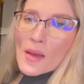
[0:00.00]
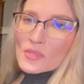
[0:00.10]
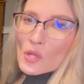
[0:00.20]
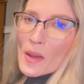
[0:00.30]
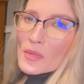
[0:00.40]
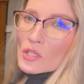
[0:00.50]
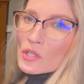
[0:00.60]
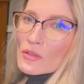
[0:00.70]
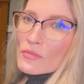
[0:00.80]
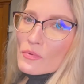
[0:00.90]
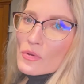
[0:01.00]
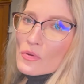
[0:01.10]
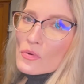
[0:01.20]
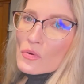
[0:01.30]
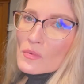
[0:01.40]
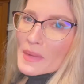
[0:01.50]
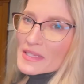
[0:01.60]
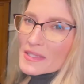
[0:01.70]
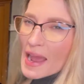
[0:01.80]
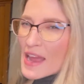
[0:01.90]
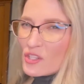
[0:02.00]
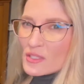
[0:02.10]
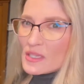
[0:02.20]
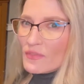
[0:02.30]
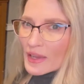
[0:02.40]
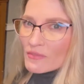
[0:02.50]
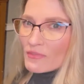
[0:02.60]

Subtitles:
So I'm gonna look through my stash and see if I can